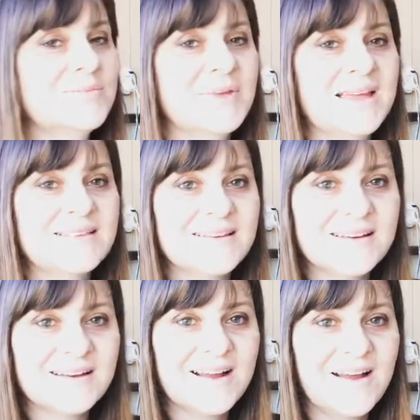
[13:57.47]
brings your
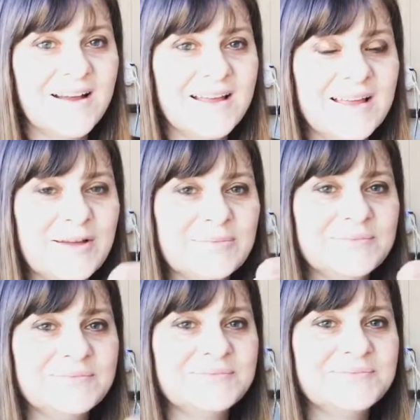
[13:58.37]
eye up
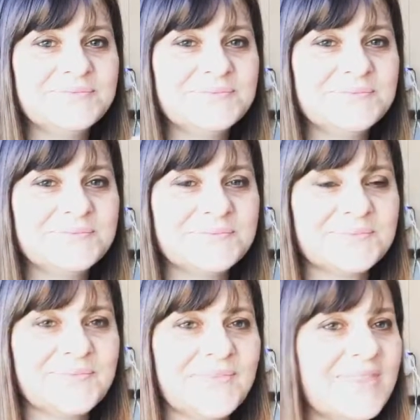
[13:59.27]

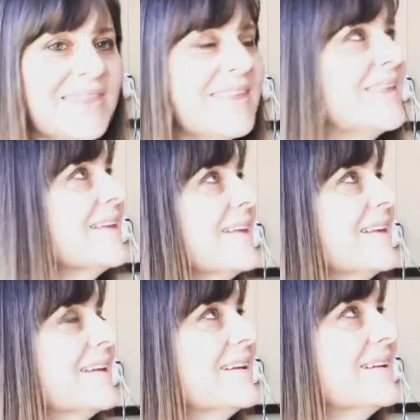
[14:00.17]
this way
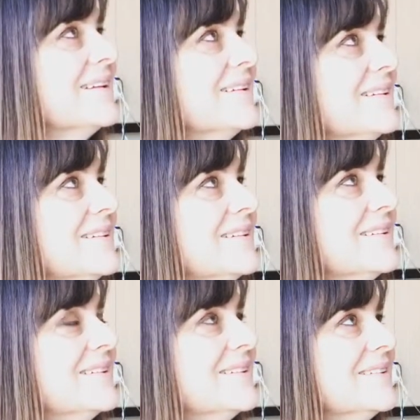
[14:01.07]
as well, so
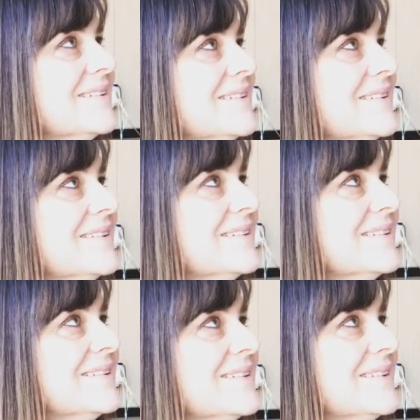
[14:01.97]
that
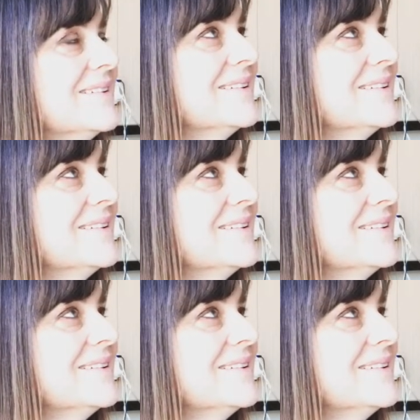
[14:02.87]
it doesn't